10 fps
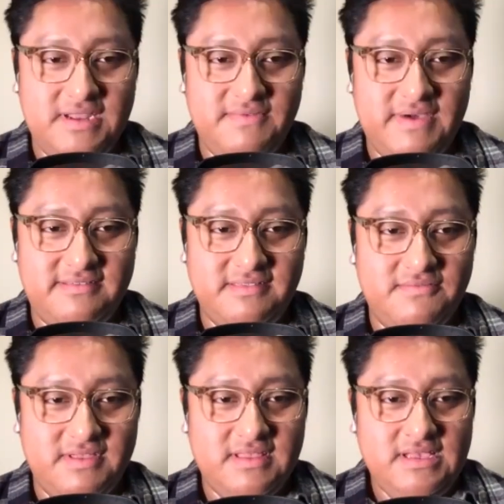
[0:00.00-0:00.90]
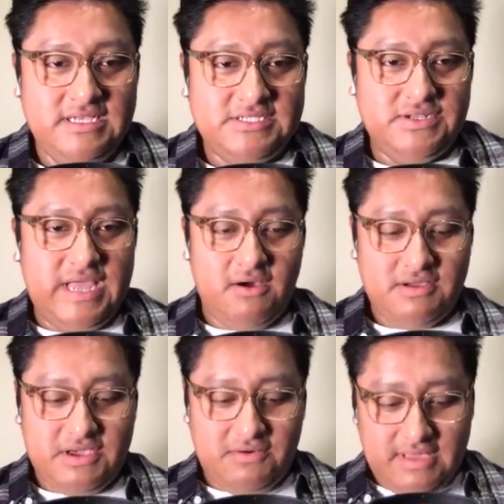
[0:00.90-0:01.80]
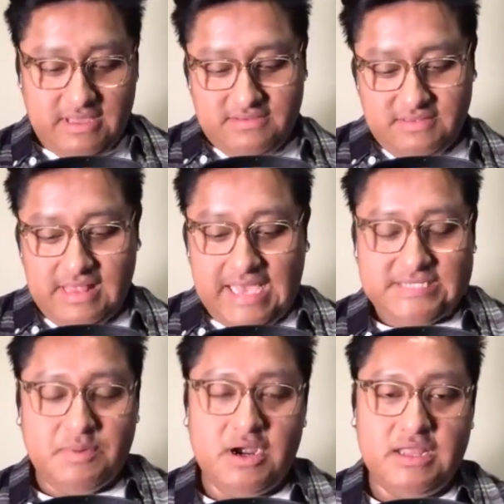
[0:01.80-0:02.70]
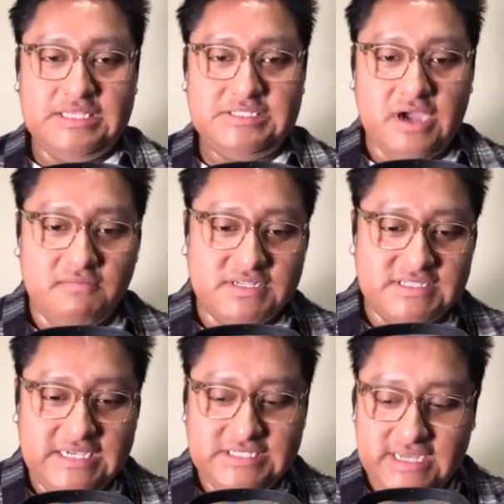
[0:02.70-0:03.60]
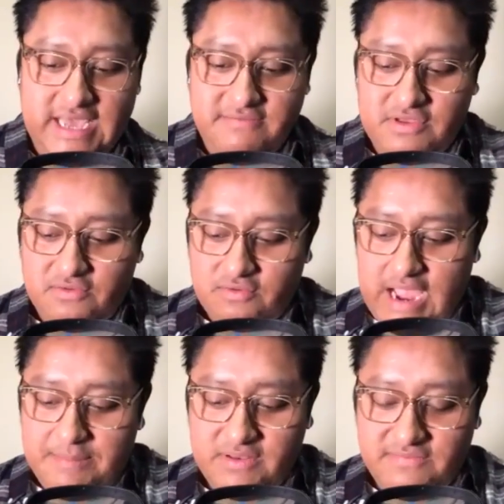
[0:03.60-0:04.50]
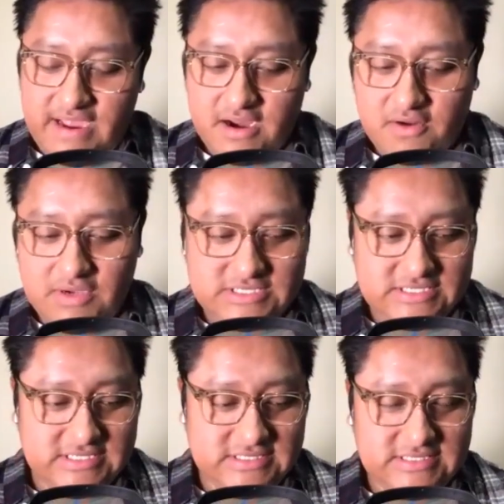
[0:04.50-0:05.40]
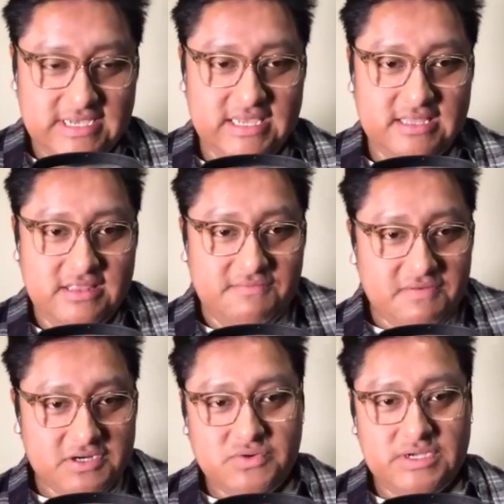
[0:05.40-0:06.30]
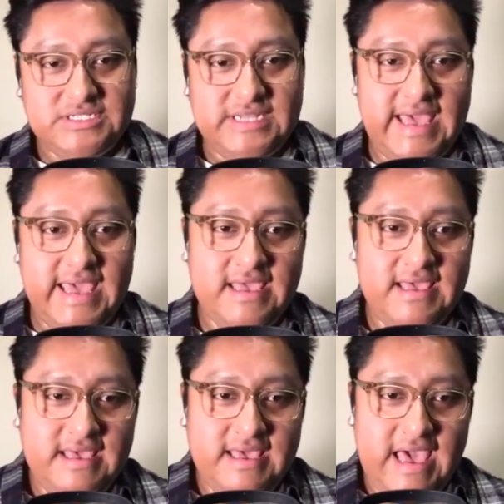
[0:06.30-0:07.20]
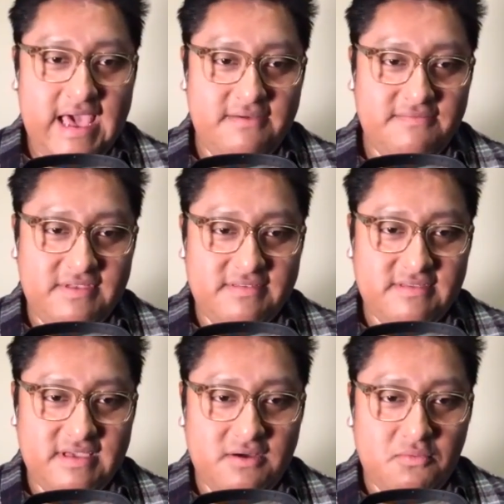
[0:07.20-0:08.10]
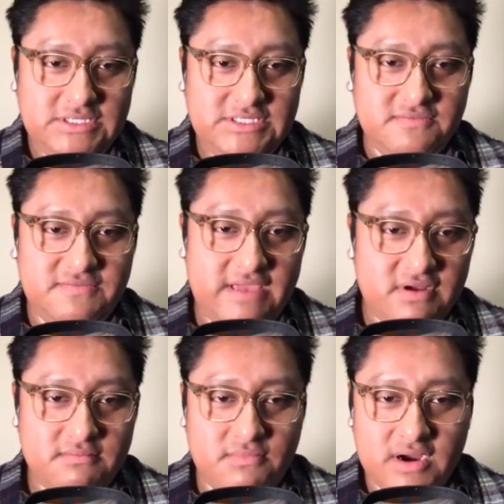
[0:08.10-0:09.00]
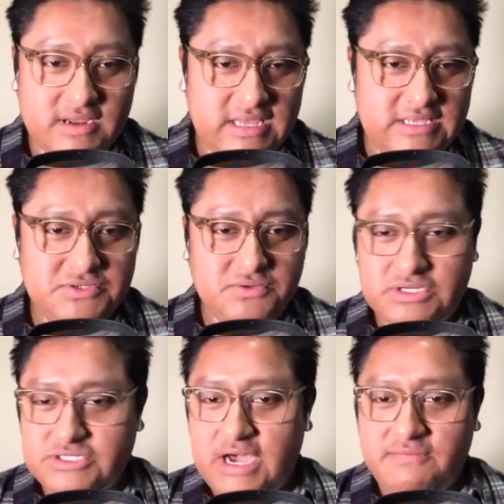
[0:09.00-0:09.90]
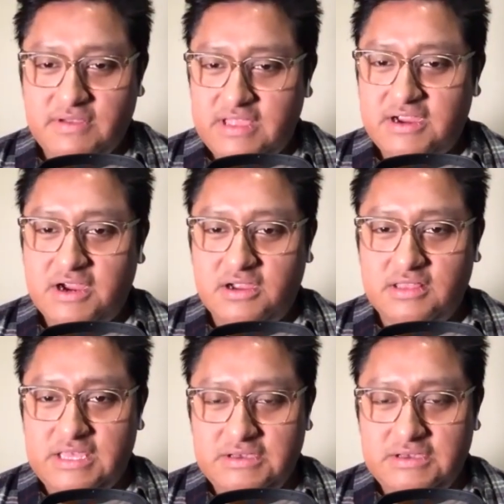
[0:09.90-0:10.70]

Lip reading: advice. Love it. So now, going into the last part of this conversation, I have the rapid fire questions. And the first question I have is, what's your favorite marketing tool or software that you're currently